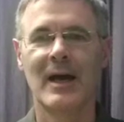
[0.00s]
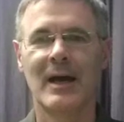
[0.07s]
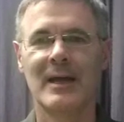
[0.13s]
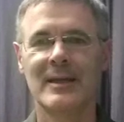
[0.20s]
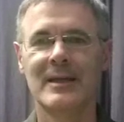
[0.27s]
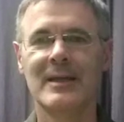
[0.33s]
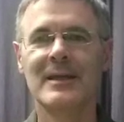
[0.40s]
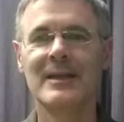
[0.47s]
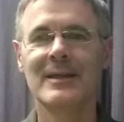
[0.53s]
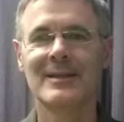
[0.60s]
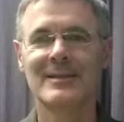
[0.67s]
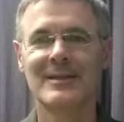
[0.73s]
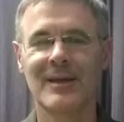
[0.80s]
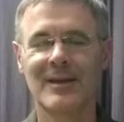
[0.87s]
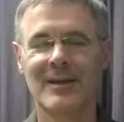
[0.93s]
And
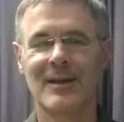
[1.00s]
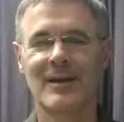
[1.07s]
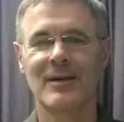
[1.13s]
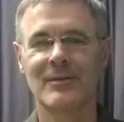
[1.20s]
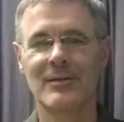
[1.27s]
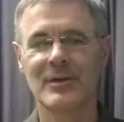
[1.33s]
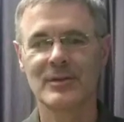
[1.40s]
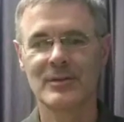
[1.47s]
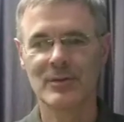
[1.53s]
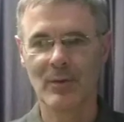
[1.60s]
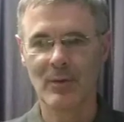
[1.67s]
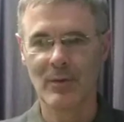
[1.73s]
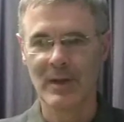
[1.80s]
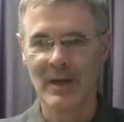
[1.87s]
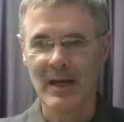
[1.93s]
He'll take care of our
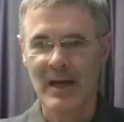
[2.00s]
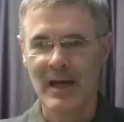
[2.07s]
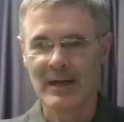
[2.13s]
soul.